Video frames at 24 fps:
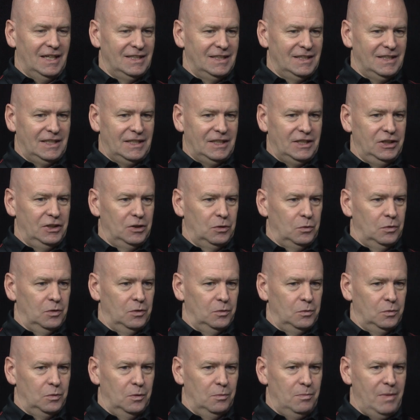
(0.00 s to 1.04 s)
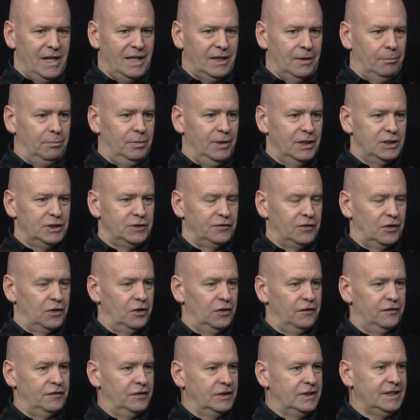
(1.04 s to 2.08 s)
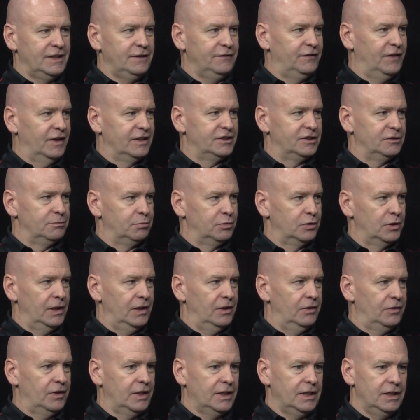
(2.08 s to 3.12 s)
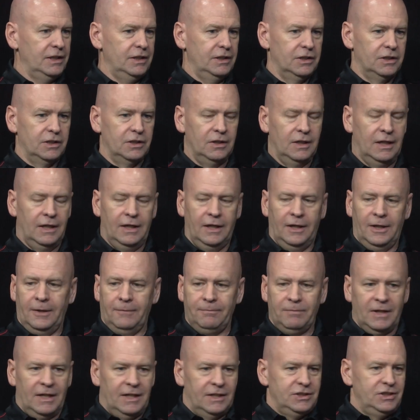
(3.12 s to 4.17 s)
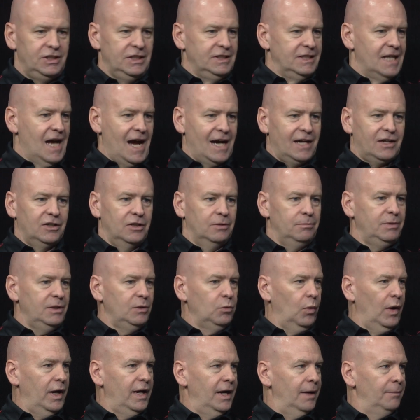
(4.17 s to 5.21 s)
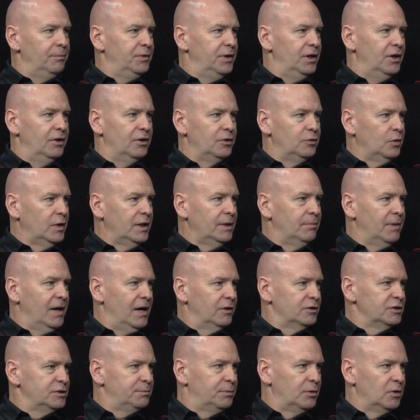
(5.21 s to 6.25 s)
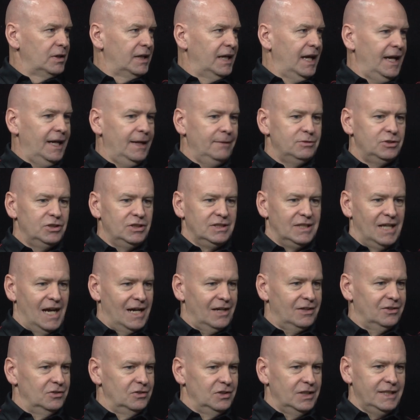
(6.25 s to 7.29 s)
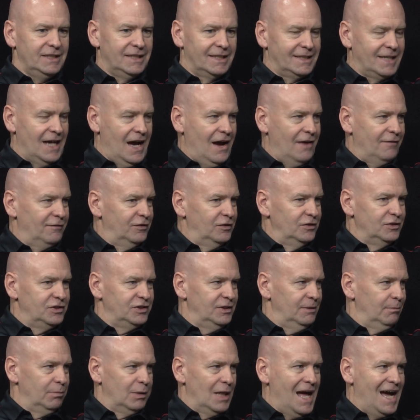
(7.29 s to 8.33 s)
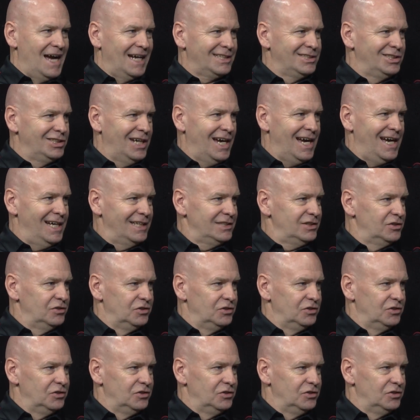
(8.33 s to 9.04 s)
of the year, we'll make a pitch for her for Defensive Player of the Year. She's not going to be way up there in rebounds per game. She's not going to lead the conference in block shots or